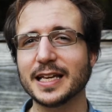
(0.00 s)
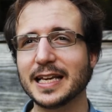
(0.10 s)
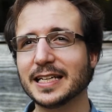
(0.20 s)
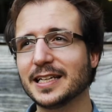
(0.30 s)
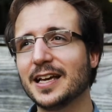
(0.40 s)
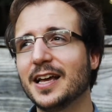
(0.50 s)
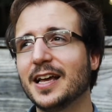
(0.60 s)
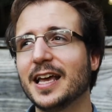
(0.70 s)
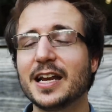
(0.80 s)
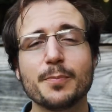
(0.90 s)
in
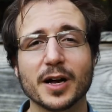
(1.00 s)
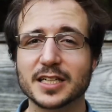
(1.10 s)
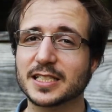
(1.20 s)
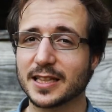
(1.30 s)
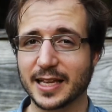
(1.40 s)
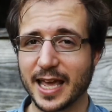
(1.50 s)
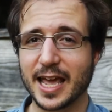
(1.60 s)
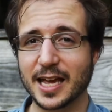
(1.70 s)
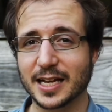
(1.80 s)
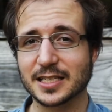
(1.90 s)
amongst the
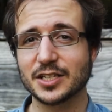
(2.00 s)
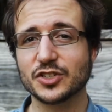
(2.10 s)
chaos.